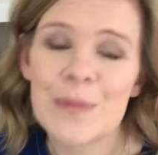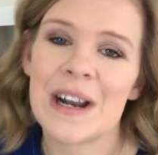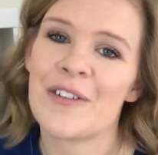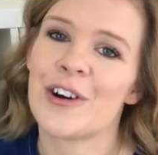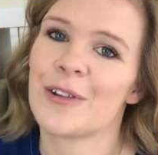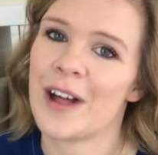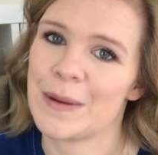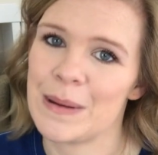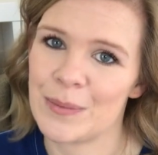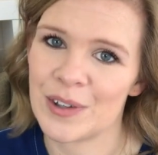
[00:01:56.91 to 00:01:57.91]
but I've heard a lot
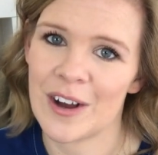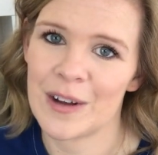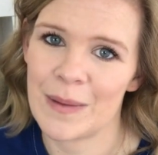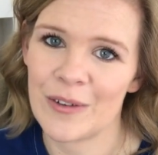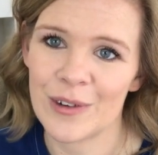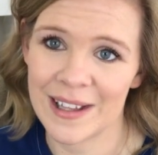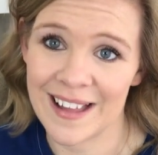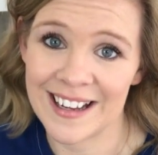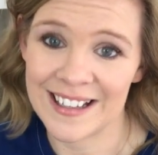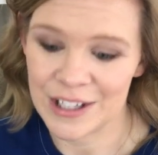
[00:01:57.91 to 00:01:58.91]
of people talk about really
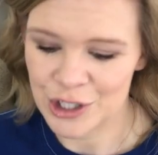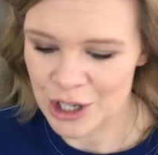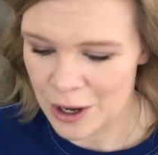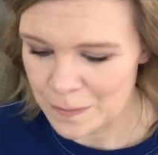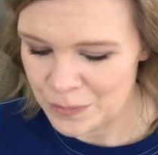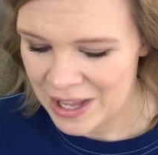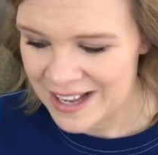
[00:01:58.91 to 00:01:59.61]
liking this show.